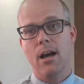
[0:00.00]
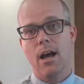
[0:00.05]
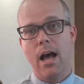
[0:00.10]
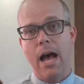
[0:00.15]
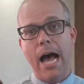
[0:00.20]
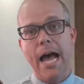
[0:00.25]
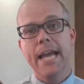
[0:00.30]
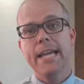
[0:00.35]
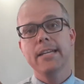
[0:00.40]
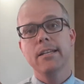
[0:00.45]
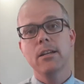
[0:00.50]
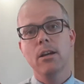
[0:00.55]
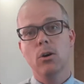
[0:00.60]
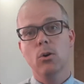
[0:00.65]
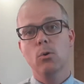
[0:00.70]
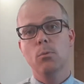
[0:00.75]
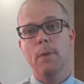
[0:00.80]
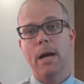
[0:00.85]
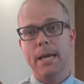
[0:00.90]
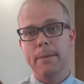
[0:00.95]
I know
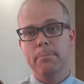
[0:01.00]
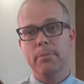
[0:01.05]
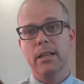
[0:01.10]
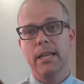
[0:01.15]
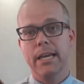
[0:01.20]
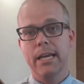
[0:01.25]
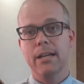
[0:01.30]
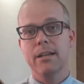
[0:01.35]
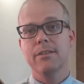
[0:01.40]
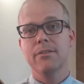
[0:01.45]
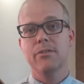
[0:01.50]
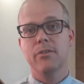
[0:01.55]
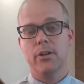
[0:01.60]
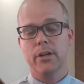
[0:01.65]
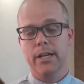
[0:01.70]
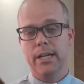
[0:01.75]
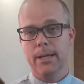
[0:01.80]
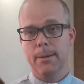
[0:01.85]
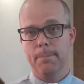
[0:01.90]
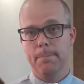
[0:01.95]
my plan for
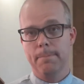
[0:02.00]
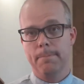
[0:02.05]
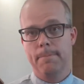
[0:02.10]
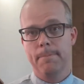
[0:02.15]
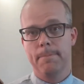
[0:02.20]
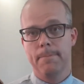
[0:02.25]
him,